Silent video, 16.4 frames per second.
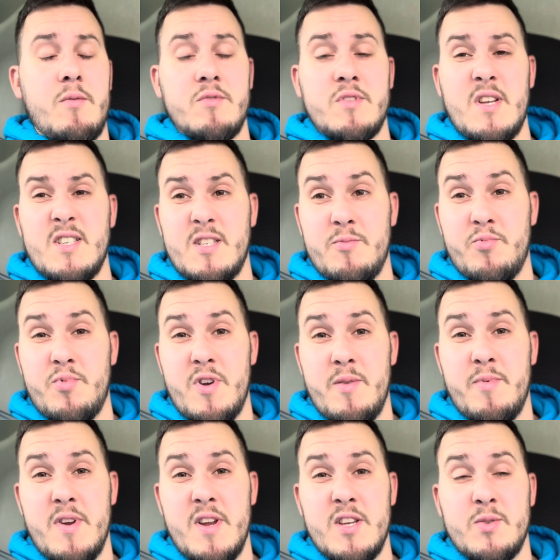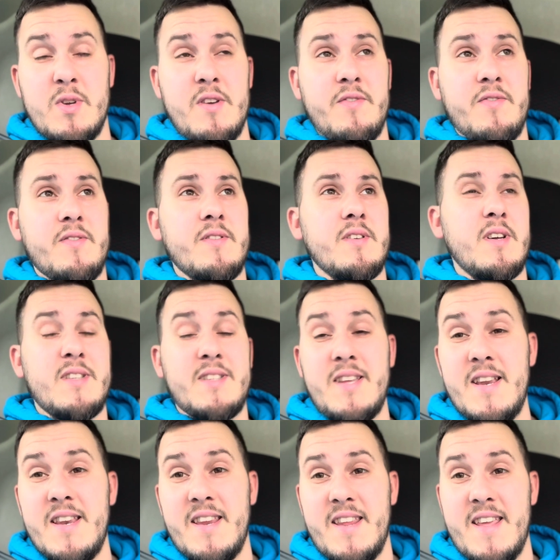was actually pretty pleased with. I
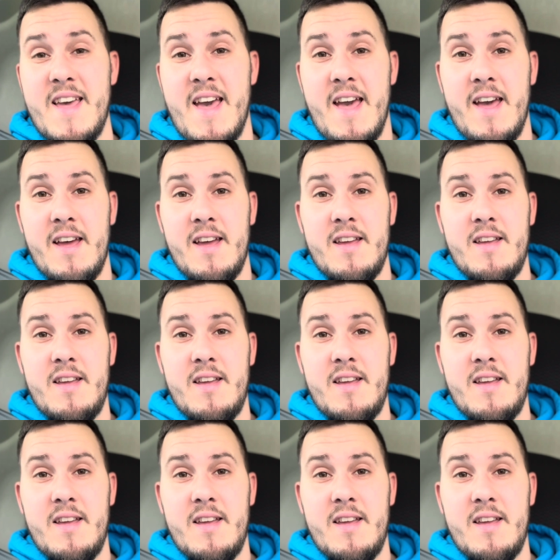didn't get